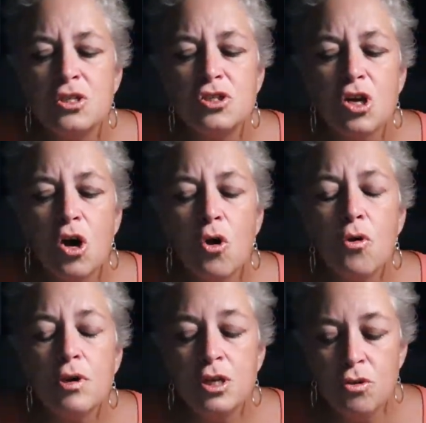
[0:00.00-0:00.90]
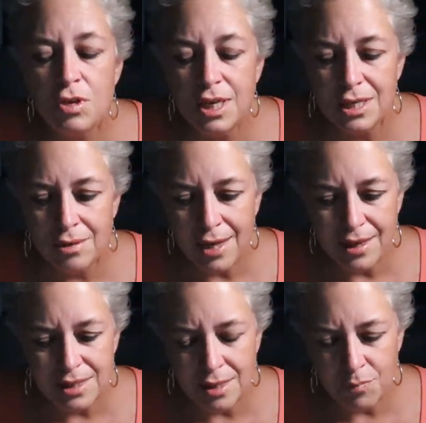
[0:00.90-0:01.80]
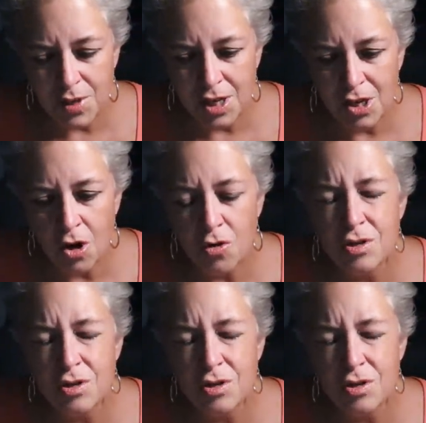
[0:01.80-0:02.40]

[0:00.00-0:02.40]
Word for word: So you need to let something go.